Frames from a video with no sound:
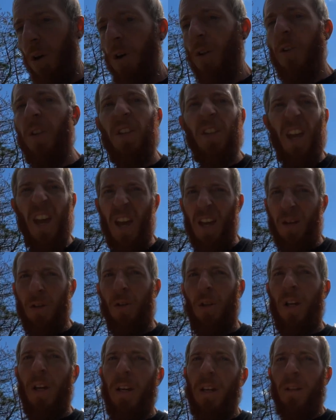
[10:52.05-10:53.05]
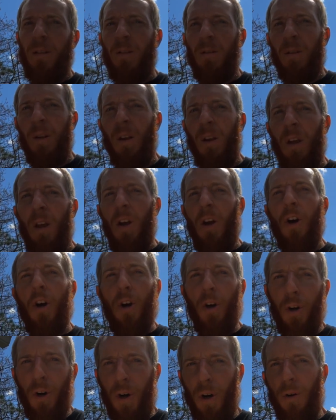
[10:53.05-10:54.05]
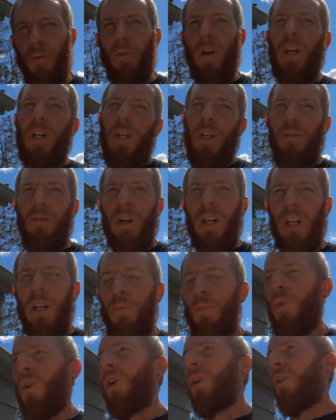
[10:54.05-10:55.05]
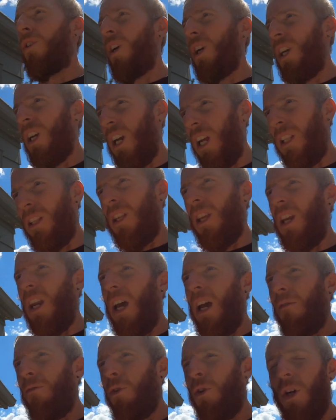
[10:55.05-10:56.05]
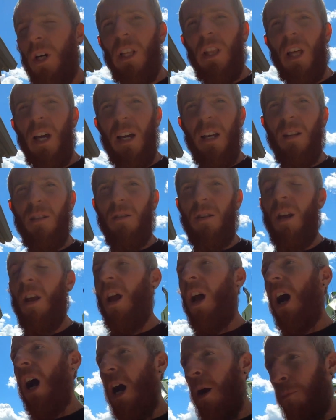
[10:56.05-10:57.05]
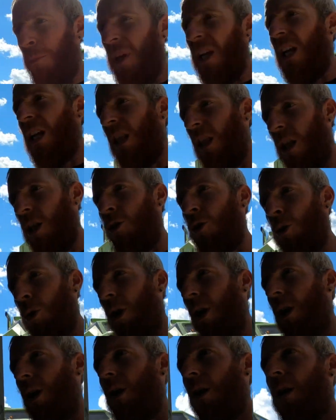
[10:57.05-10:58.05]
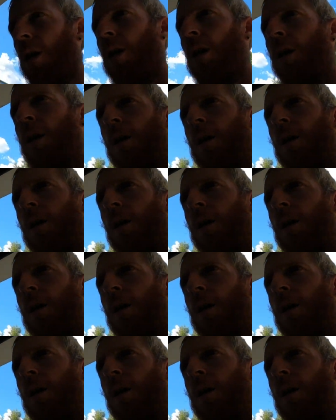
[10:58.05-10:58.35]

all the dash lights are already green and were green, and I did have green lights up in the truck.